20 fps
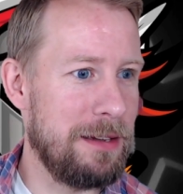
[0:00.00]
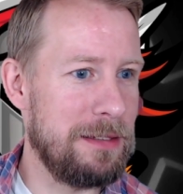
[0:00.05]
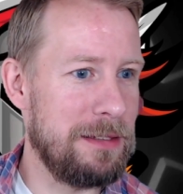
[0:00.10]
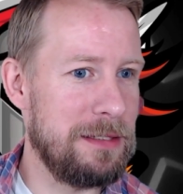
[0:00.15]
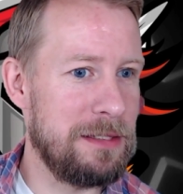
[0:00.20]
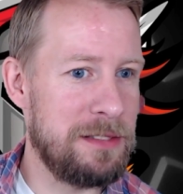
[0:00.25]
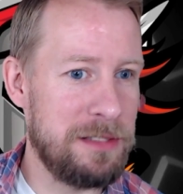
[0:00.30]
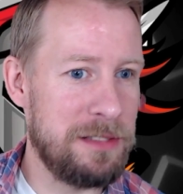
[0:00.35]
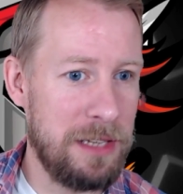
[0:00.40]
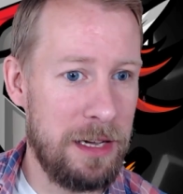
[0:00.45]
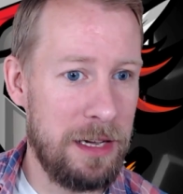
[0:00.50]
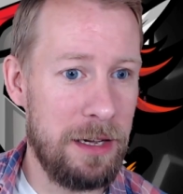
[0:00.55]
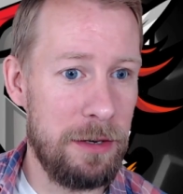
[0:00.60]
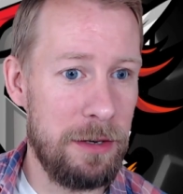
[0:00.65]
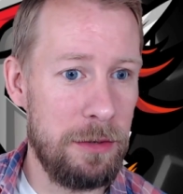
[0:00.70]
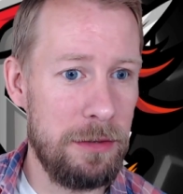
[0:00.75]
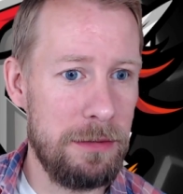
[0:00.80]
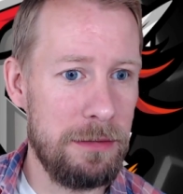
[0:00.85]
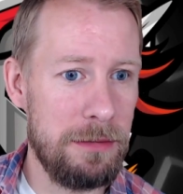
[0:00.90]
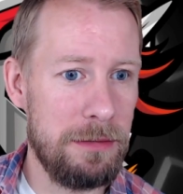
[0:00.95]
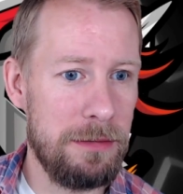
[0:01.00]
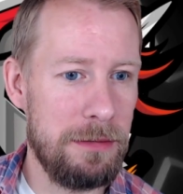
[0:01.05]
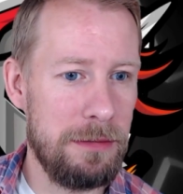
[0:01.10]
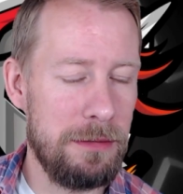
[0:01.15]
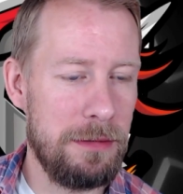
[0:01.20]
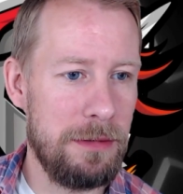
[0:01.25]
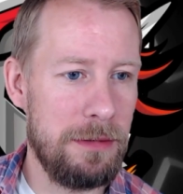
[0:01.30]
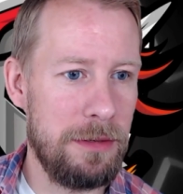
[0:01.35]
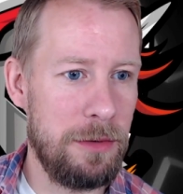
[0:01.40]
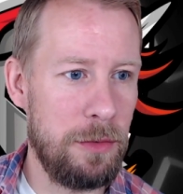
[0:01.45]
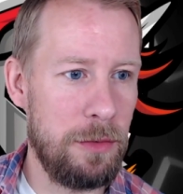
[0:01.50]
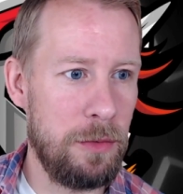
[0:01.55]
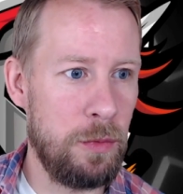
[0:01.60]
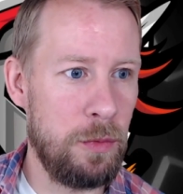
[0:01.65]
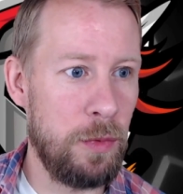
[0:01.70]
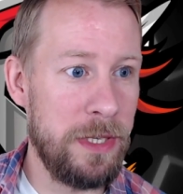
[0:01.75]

So, we